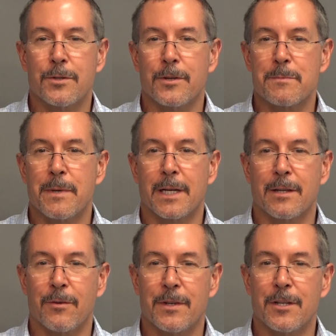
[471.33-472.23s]
to expect,
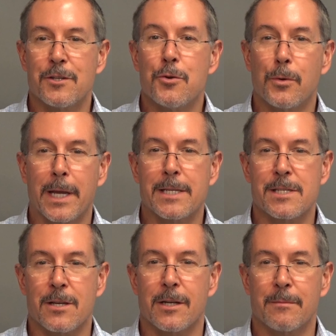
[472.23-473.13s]
and we've done 2
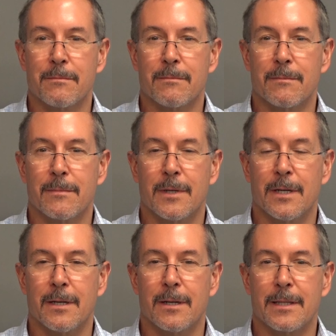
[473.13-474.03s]
cases on him
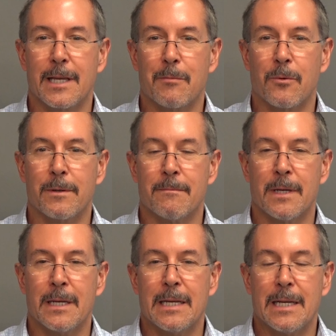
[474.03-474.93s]
at that point.
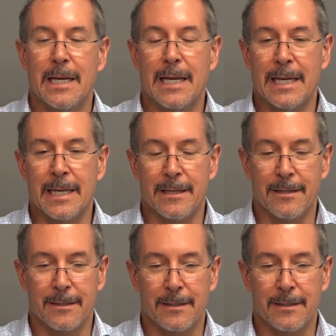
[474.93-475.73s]
And